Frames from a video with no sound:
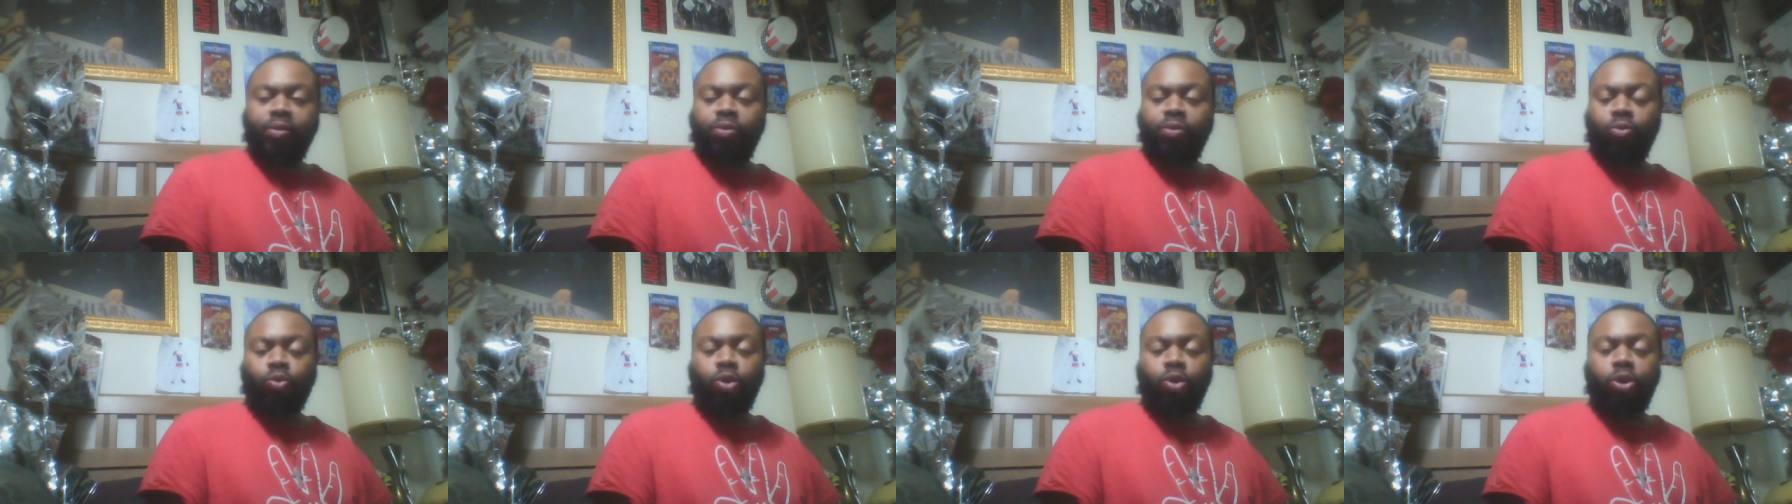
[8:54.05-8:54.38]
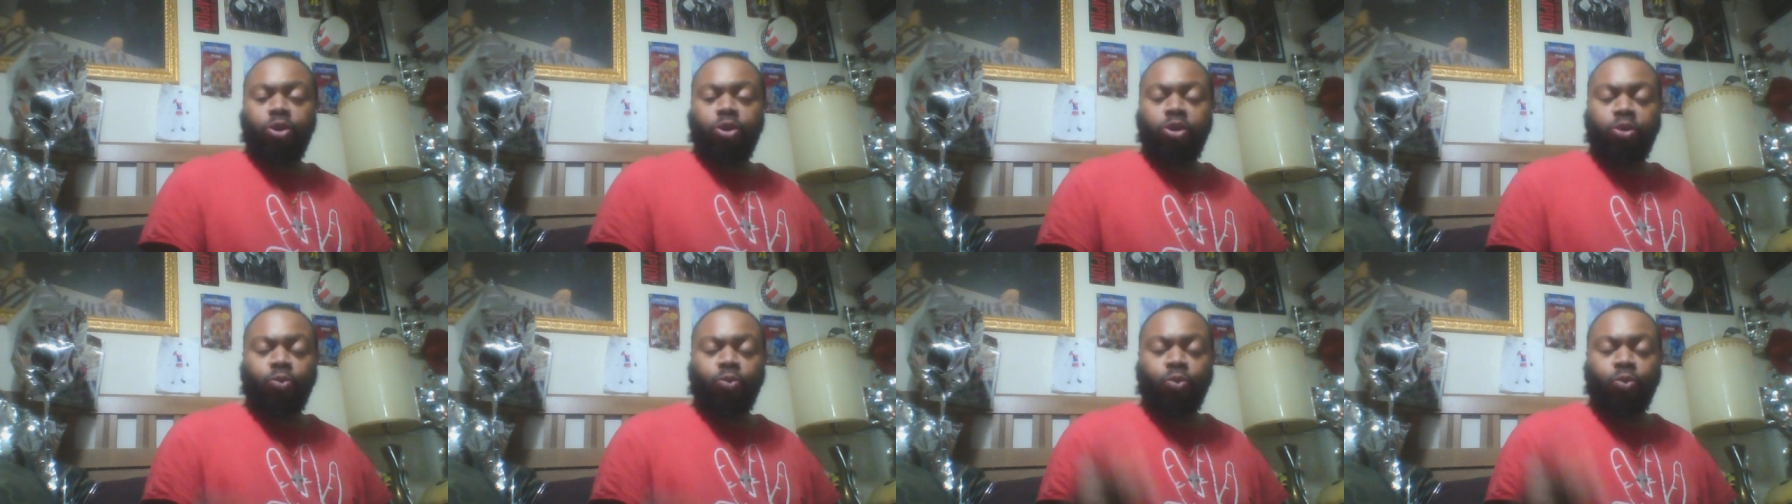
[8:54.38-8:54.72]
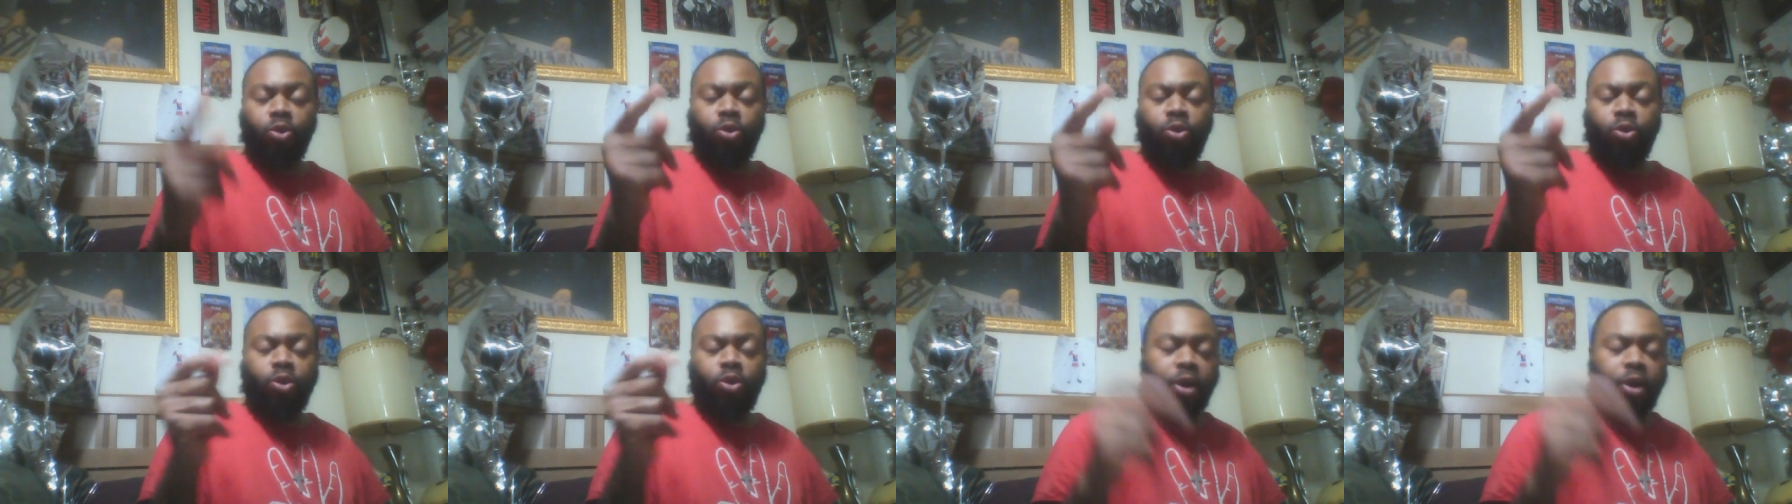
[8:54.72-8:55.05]
Where in the
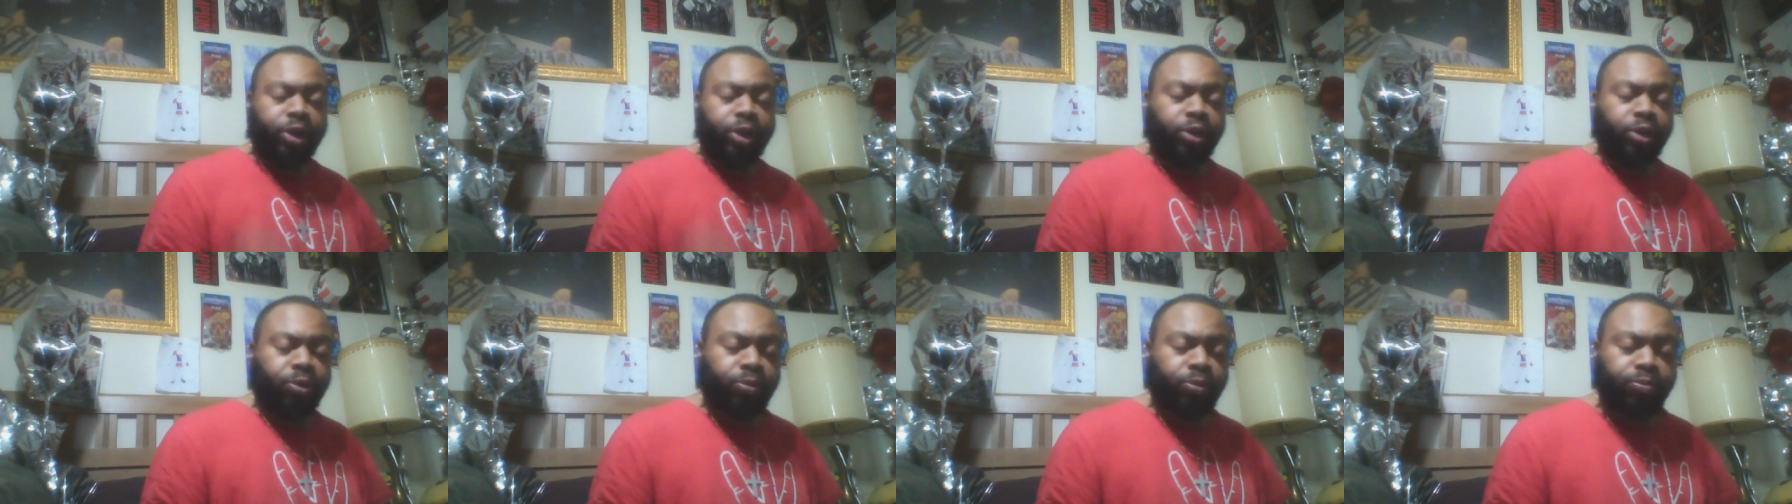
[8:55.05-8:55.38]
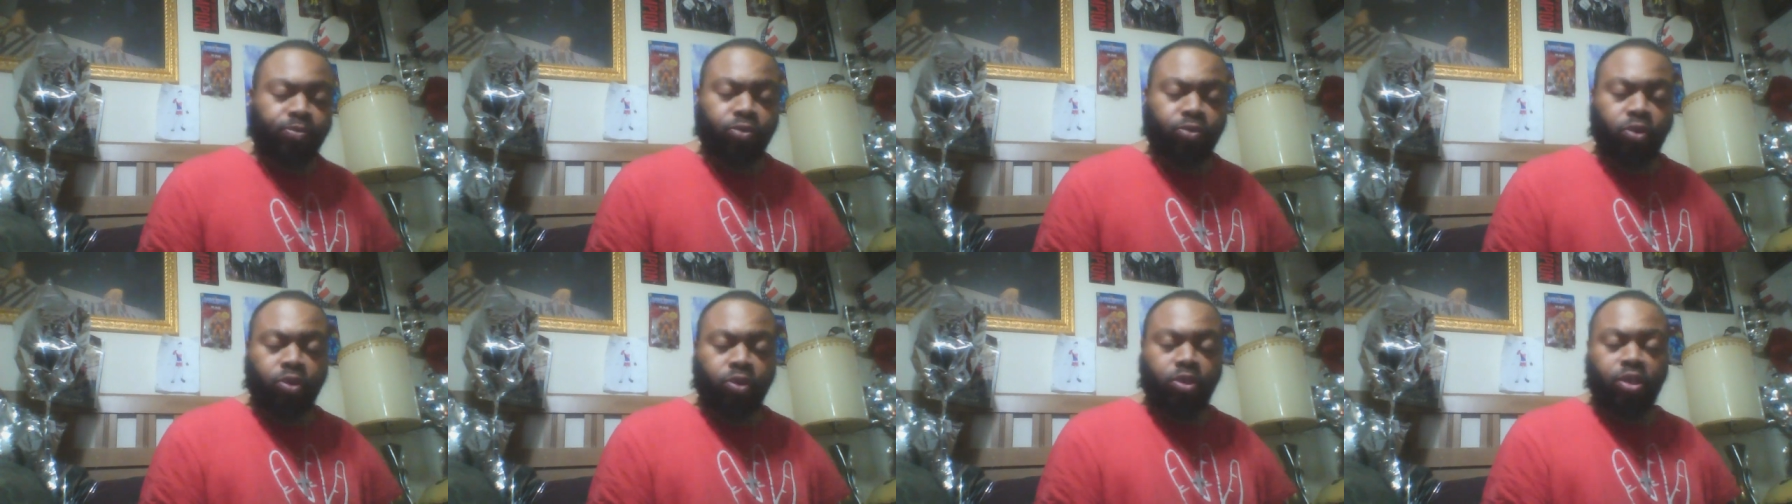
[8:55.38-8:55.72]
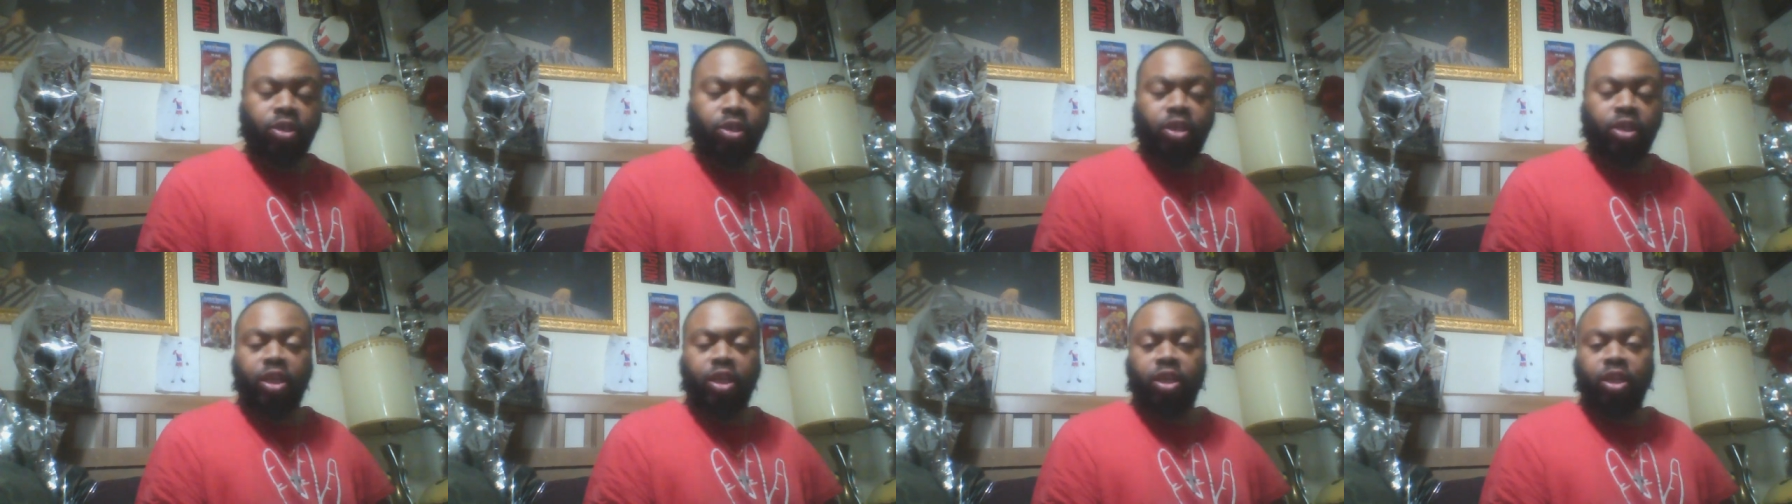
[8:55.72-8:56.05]
world are you? Are you
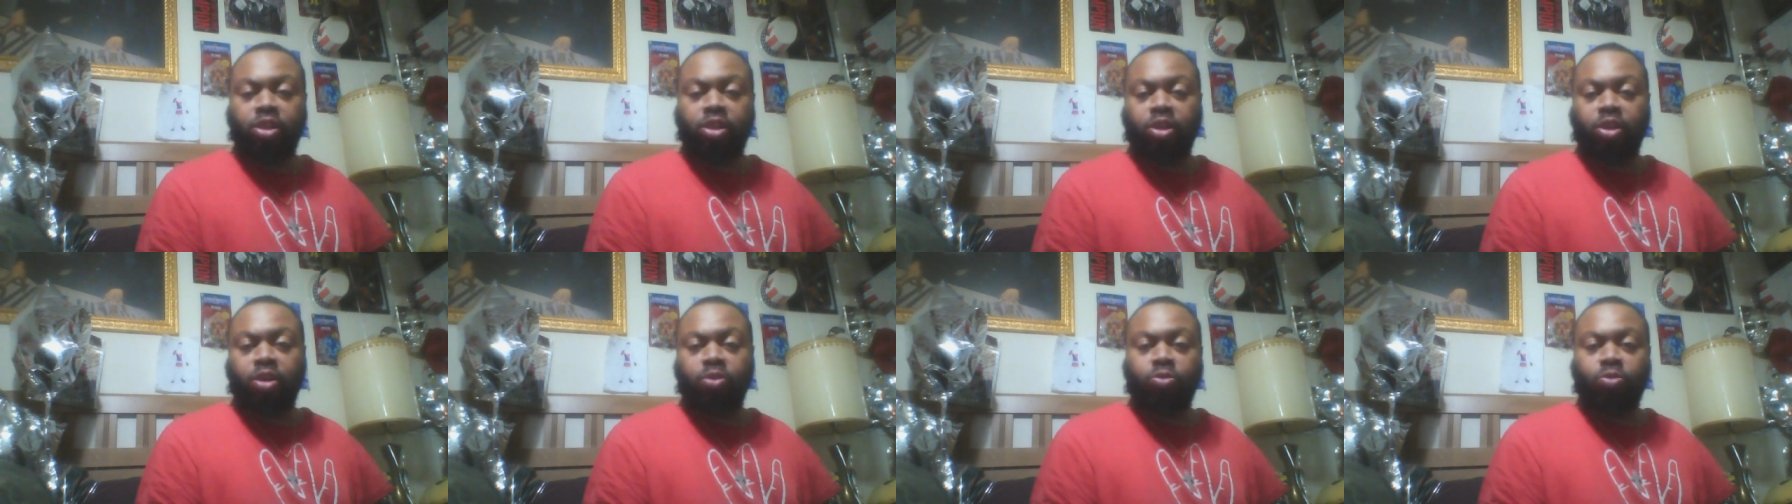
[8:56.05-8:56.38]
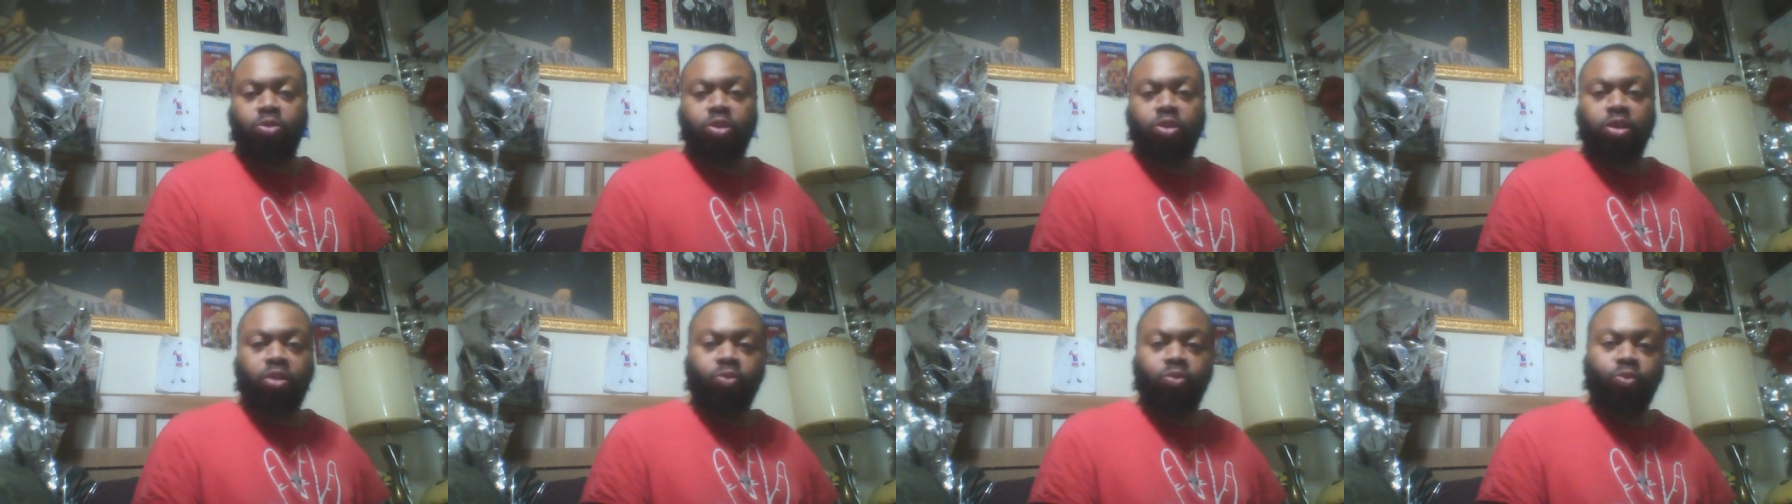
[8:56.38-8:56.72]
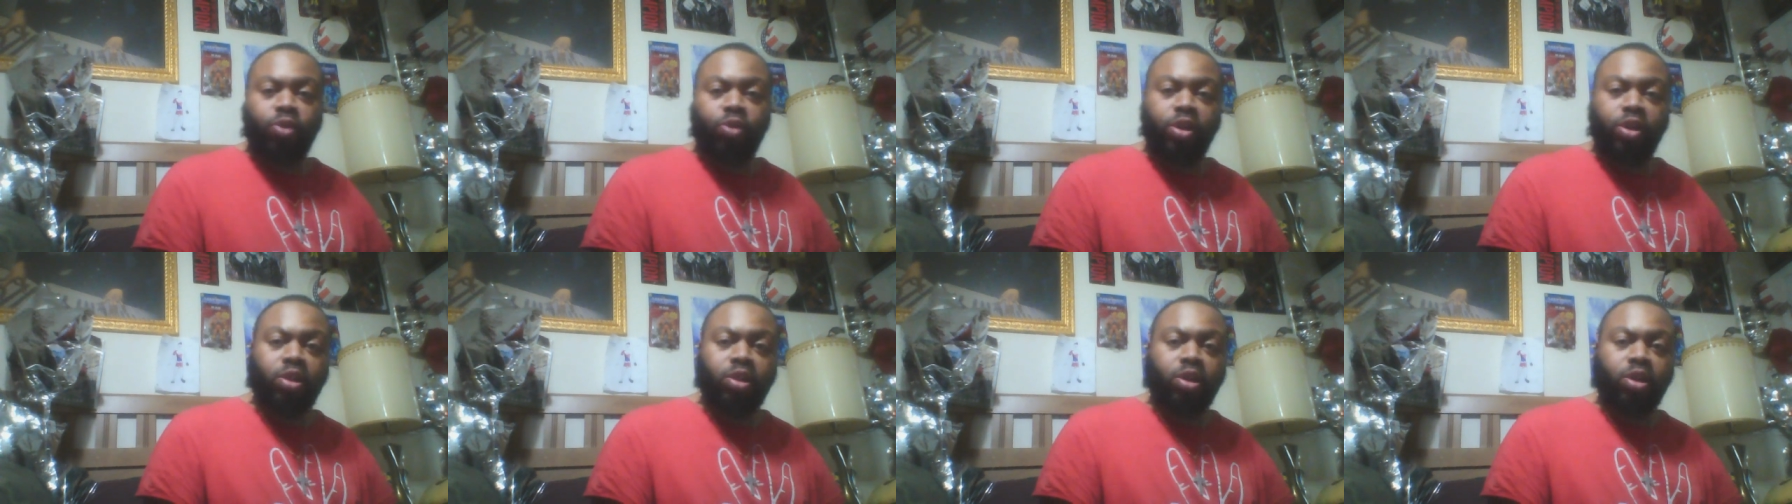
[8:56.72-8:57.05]
in the East Coast? Are you in the
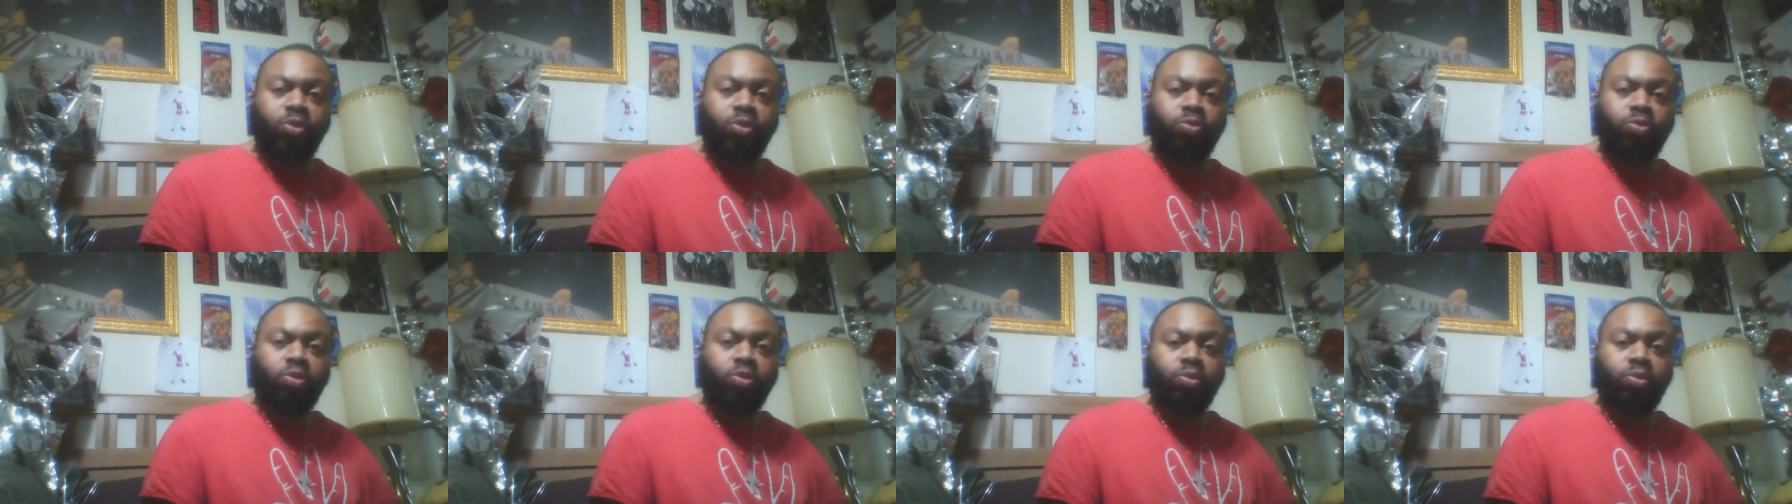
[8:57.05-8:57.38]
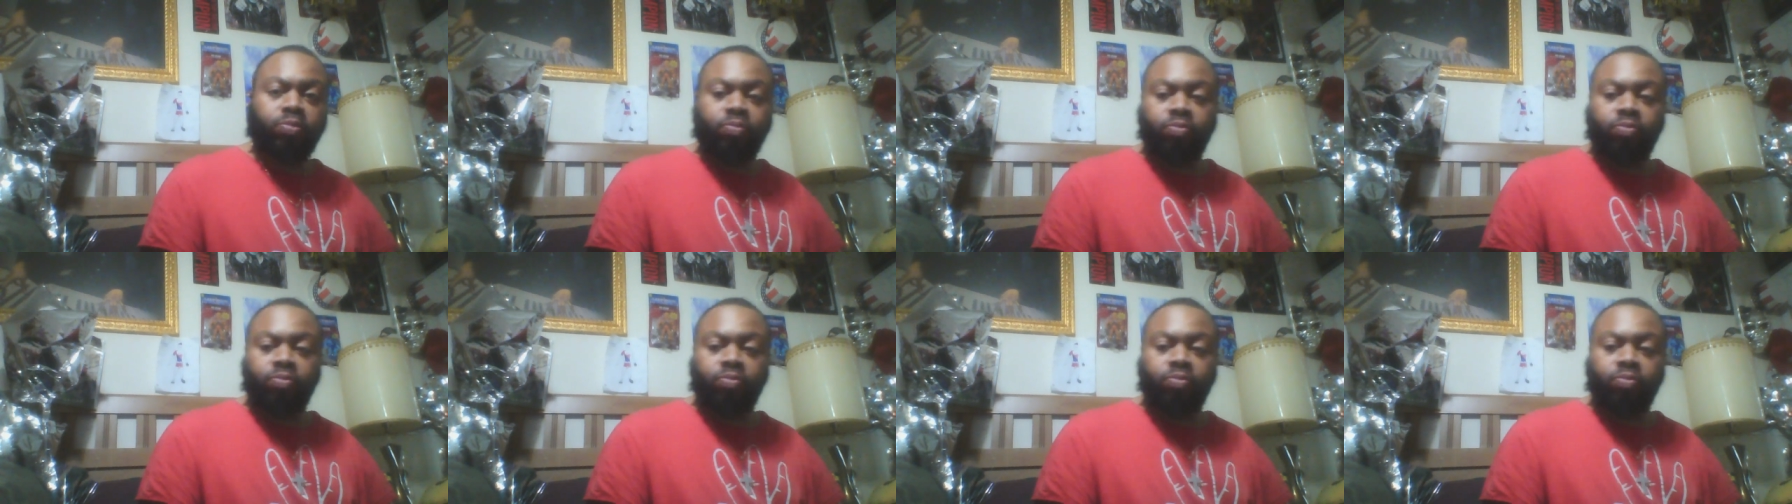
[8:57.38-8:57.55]
West Coast?